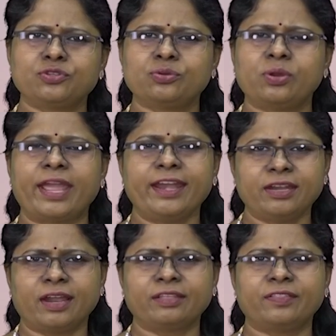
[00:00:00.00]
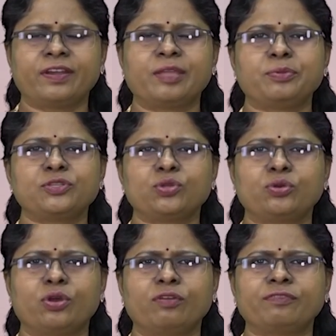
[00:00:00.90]
to yet another episode
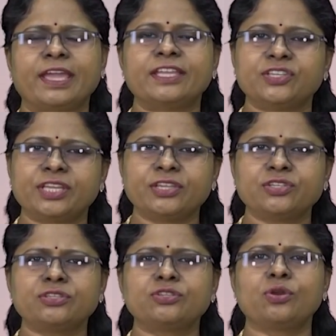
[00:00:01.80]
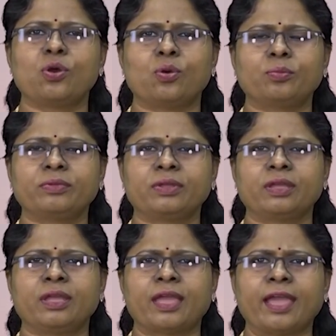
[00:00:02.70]
of Education to Home,
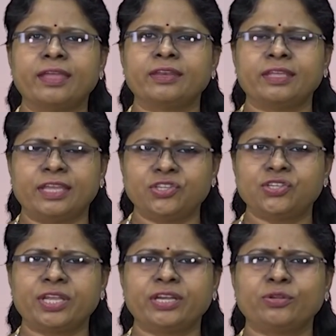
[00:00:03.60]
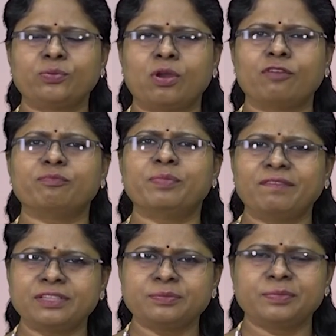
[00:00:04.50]
an initiative of
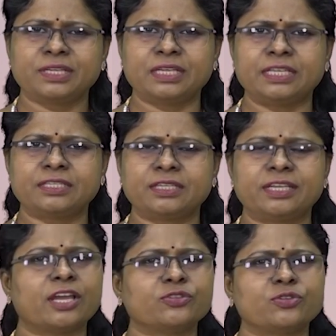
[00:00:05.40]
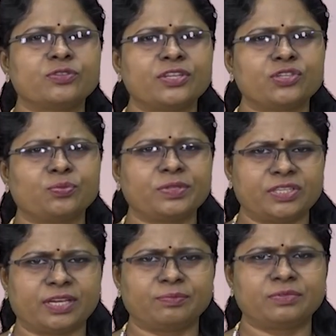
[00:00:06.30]
Bhavan's Middle East in association with
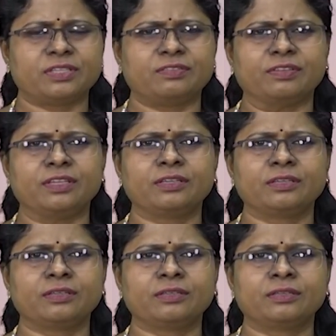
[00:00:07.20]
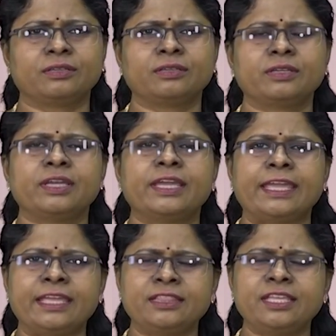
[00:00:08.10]
Janam TV.
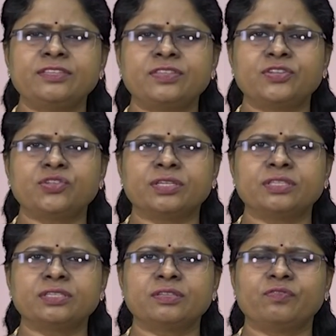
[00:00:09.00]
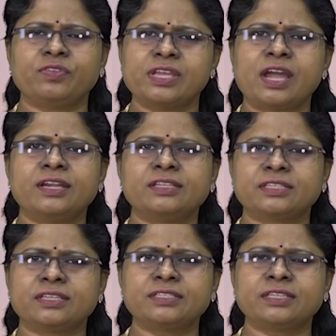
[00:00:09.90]
In these sessions, we are
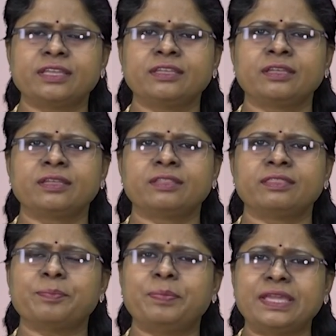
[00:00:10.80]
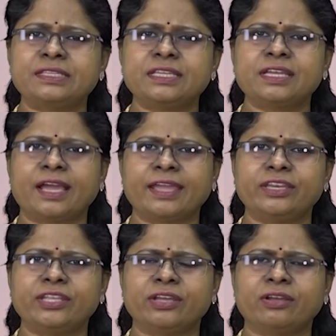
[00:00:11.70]
discussing the basic
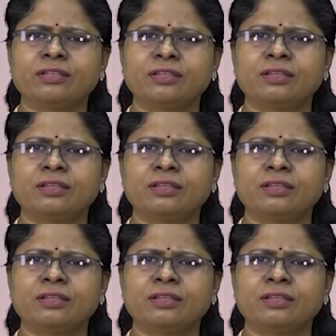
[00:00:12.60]
idea